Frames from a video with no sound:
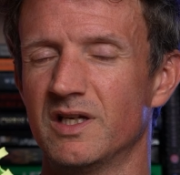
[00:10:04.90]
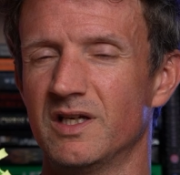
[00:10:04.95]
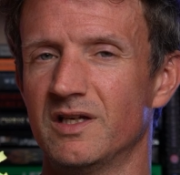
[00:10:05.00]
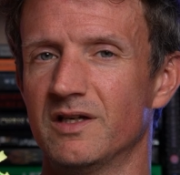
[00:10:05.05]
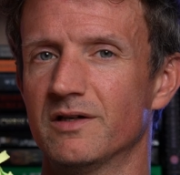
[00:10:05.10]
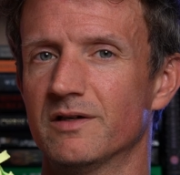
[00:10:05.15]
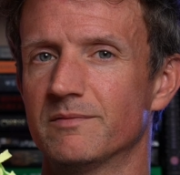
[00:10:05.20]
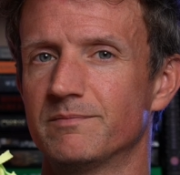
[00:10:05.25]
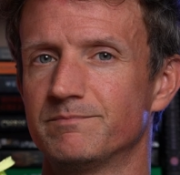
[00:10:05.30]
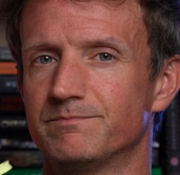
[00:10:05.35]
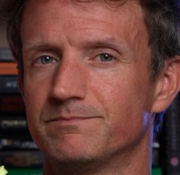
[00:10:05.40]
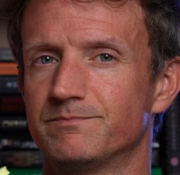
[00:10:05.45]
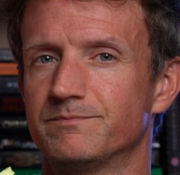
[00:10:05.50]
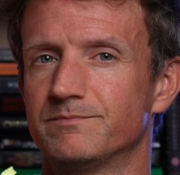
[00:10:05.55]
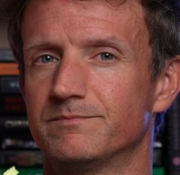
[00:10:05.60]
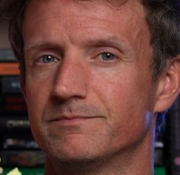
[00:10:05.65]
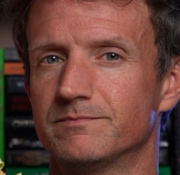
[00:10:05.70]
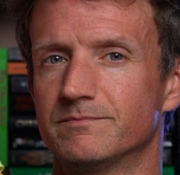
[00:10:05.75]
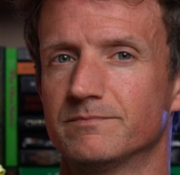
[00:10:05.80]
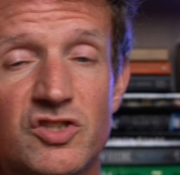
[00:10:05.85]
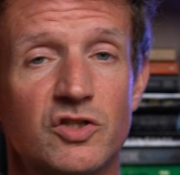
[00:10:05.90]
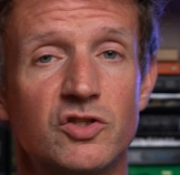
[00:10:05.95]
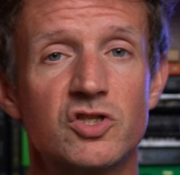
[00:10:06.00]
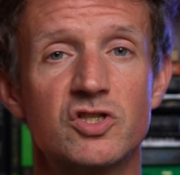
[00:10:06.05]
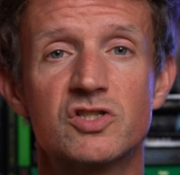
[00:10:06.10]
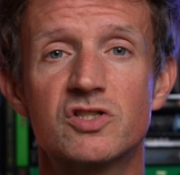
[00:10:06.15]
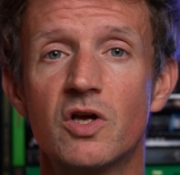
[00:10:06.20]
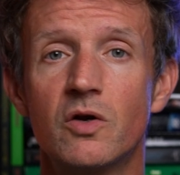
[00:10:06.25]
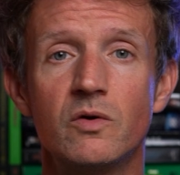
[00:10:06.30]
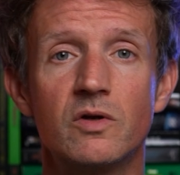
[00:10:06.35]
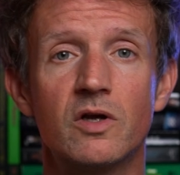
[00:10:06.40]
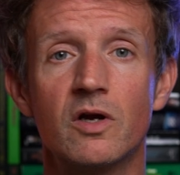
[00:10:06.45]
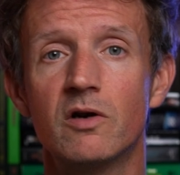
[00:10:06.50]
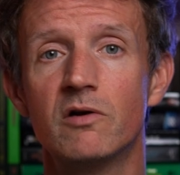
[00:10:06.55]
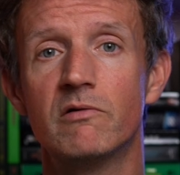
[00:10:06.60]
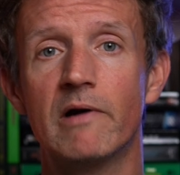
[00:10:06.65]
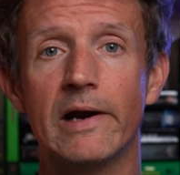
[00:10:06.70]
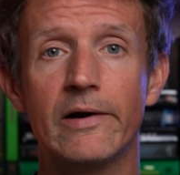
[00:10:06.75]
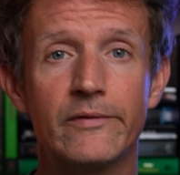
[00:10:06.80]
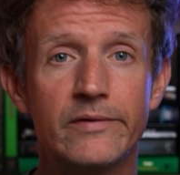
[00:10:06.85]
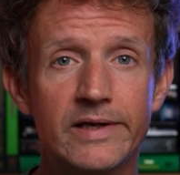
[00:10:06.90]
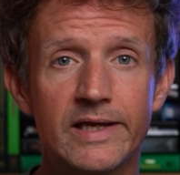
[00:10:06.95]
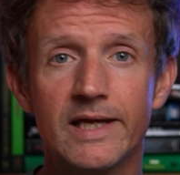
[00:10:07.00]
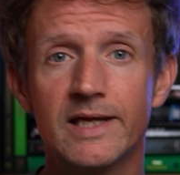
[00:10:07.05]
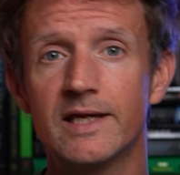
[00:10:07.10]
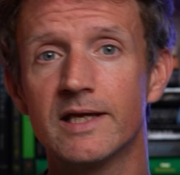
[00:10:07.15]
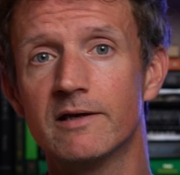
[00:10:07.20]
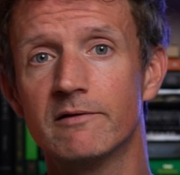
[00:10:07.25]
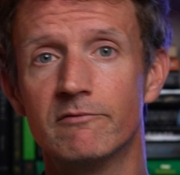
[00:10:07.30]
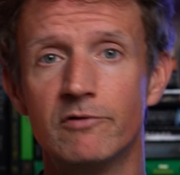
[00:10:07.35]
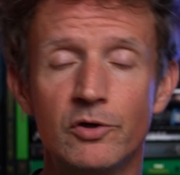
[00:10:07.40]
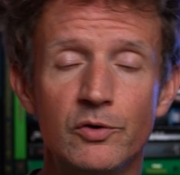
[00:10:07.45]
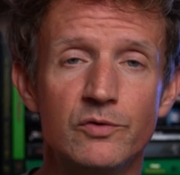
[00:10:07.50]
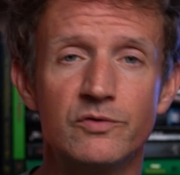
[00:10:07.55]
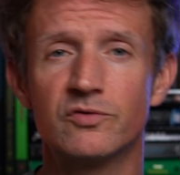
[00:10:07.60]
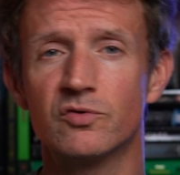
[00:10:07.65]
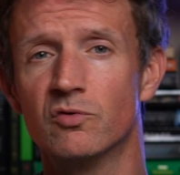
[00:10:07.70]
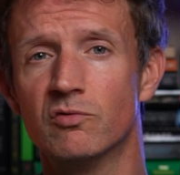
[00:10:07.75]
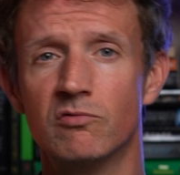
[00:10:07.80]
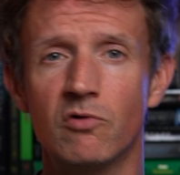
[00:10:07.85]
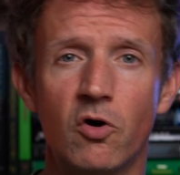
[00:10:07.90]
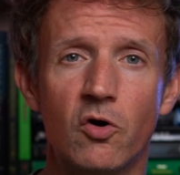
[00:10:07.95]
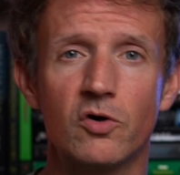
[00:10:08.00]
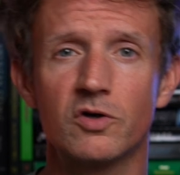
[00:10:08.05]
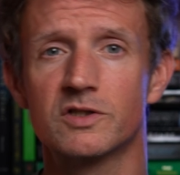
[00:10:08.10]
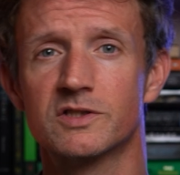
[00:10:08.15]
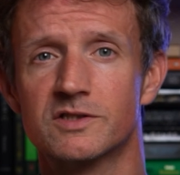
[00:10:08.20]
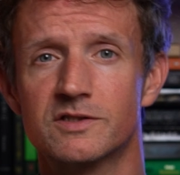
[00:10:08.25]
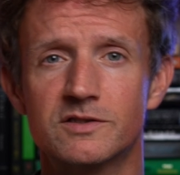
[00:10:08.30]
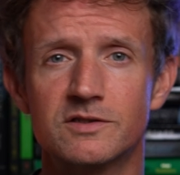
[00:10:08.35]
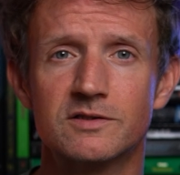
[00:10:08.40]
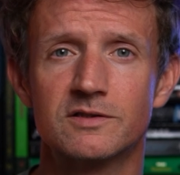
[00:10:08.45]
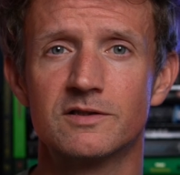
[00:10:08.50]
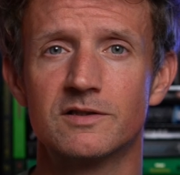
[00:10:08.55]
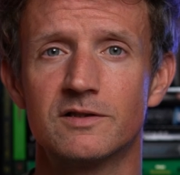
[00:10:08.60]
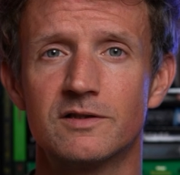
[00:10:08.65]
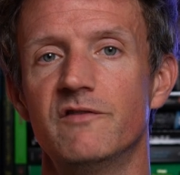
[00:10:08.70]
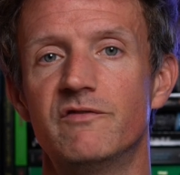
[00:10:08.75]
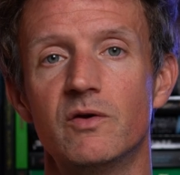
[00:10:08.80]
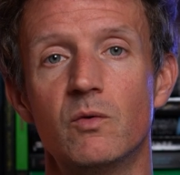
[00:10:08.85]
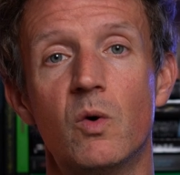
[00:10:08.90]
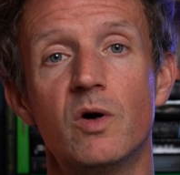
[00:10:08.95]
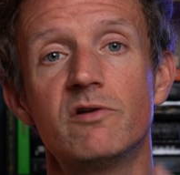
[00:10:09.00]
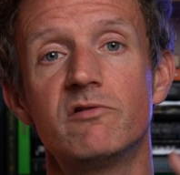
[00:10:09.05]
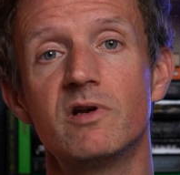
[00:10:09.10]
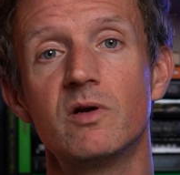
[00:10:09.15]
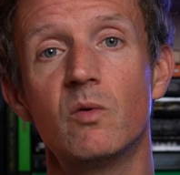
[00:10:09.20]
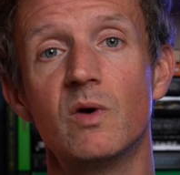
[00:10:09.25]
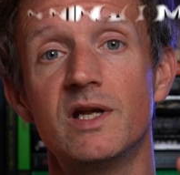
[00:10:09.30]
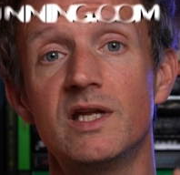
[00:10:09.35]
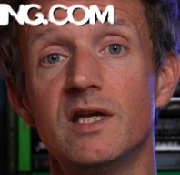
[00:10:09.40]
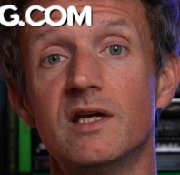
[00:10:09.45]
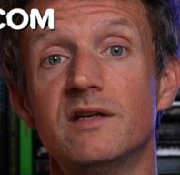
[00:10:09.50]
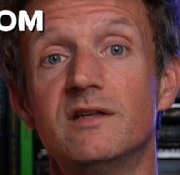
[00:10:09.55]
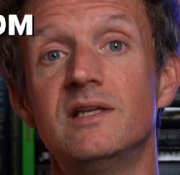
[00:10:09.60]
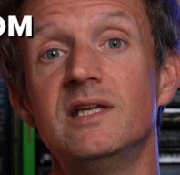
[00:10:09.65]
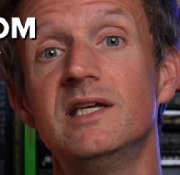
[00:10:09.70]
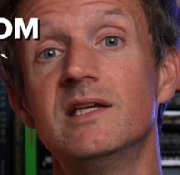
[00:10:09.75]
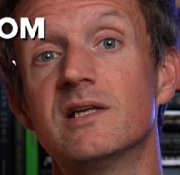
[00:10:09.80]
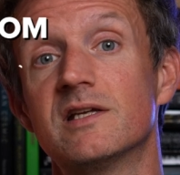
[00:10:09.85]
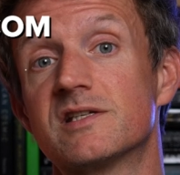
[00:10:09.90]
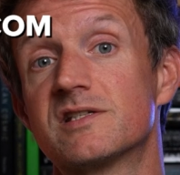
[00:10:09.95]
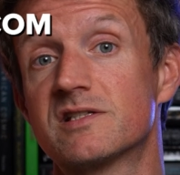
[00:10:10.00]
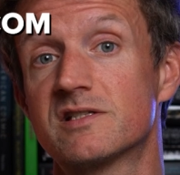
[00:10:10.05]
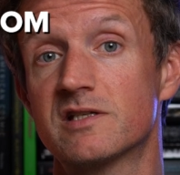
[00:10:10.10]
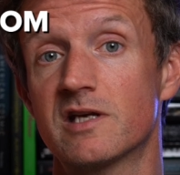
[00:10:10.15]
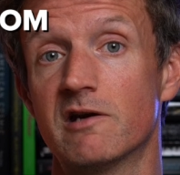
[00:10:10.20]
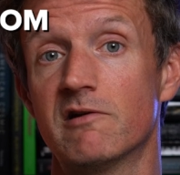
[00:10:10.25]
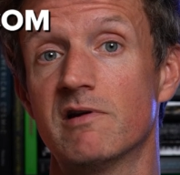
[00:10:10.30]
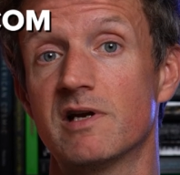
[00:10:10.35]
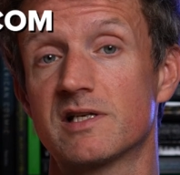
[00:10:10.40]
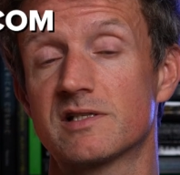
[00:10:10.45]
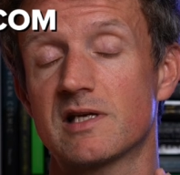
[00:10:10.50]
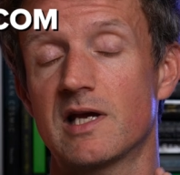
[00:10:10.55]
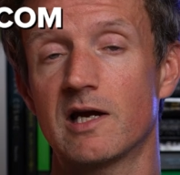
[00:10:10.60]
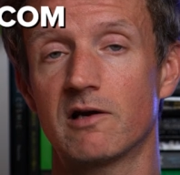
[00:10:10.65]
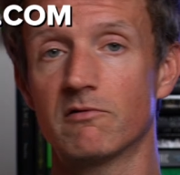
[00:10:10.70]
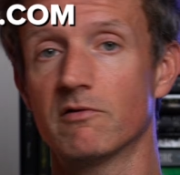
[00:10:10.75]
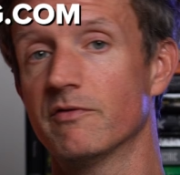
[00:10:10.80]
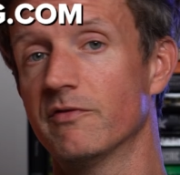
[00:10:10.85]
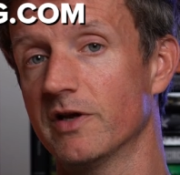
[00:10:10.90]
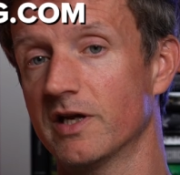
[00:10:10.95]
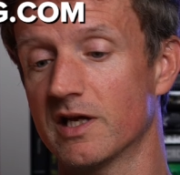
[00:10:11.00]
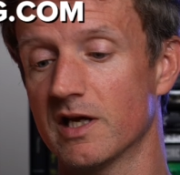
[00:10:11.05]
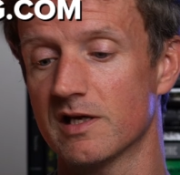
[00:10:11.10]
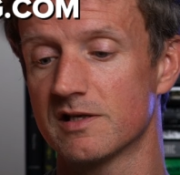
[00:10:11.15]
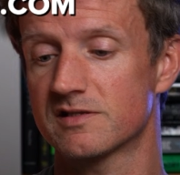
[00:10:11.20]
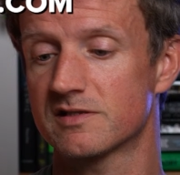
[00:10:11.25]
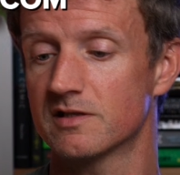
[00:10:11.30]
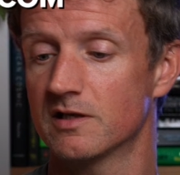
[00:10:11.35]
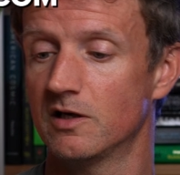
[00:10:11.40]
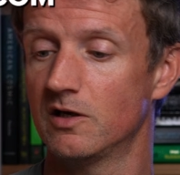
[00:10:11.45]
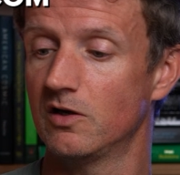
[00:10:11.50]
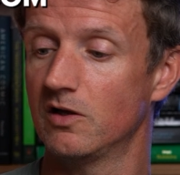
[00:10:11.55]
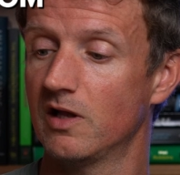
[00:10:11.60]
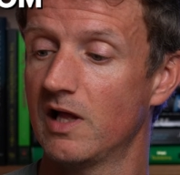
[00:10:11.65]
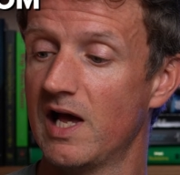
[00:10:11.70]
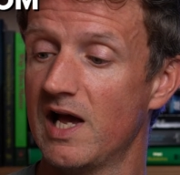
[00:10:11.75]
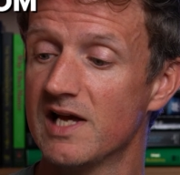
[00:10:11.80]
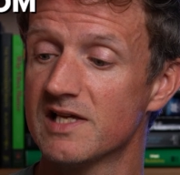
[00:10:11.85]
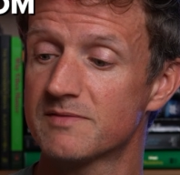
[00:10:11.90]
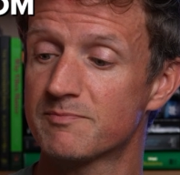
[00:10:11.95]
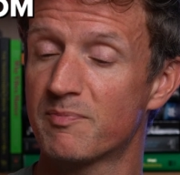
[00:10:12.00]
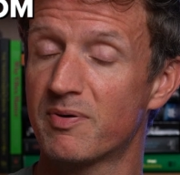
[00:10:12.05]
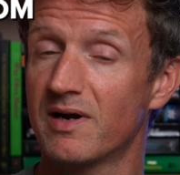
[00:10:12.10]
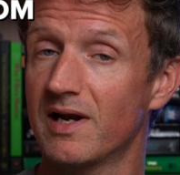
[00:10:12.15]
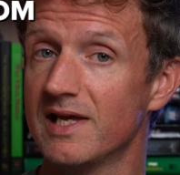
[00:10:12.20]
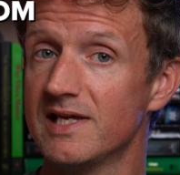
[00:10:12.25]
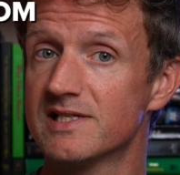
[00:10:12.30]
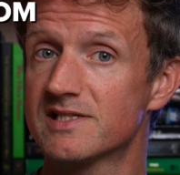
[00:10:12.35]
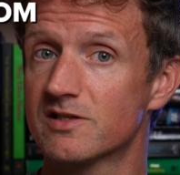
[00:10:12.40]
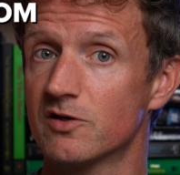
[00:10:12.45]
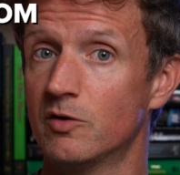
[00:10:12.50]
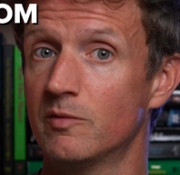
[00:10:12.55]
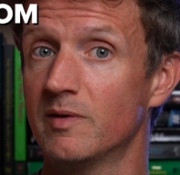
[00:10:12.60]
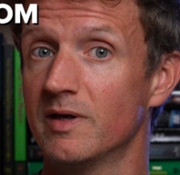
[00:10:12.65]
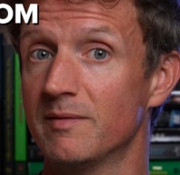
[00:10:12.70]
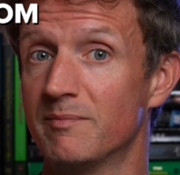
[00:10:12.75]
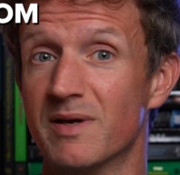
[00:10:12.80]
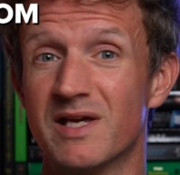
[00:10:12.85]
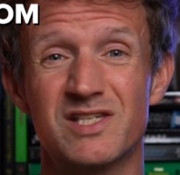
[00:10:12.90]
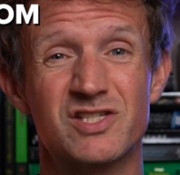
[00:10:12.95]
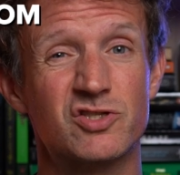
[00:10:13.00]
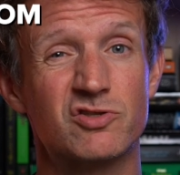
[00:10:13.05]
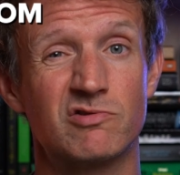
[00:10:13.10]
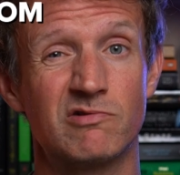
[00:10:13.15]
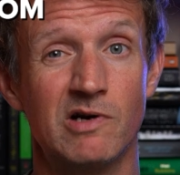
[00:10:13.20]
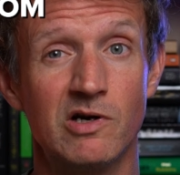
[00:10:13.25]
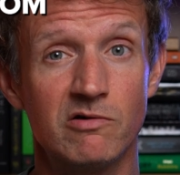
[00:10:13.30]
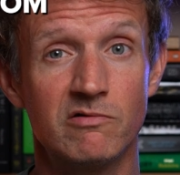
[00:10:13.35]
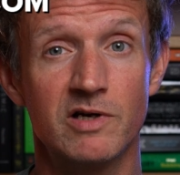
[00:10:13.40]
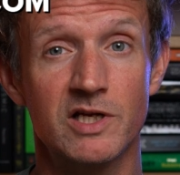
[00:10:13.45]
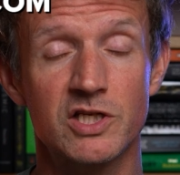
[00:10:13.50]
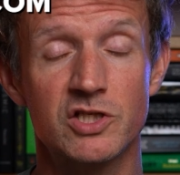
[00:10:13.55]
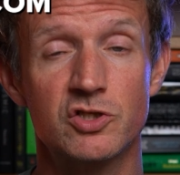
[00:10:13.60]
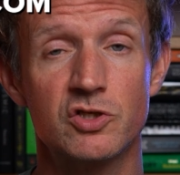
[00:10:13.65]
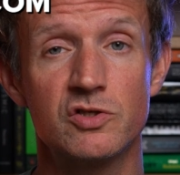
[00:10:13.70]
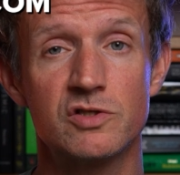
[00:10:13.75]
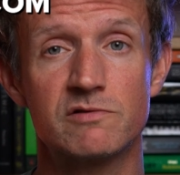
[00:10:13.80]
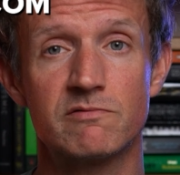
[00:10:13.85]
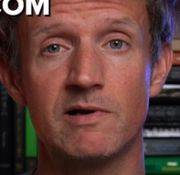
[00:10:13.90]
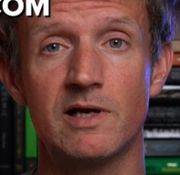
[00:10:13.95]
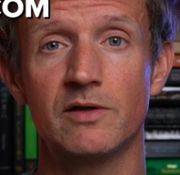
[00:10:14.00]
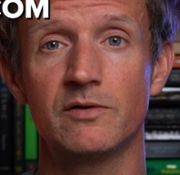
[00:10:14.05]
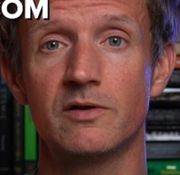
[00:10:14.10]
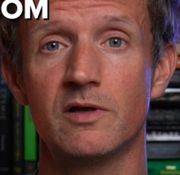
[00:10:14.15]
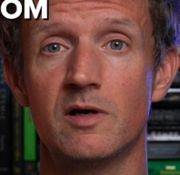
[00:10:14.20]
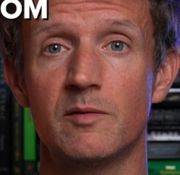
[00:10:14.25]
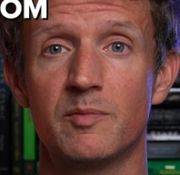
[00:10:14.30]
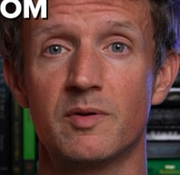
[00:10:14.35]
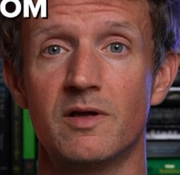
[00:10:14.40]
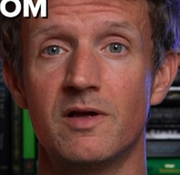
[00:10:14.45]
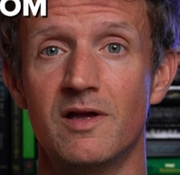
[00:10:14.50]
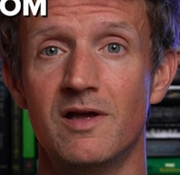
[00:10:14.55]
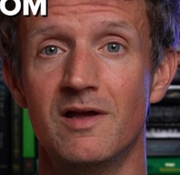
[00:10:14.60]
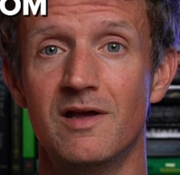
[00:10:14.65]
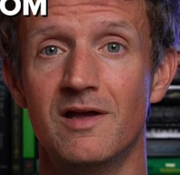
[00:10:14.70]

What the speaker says: here. So just don't go around kicking roots or rocks. If you're wondering where the Adidas Terrex Agravic SL has placed on my best trail running shoes roundup,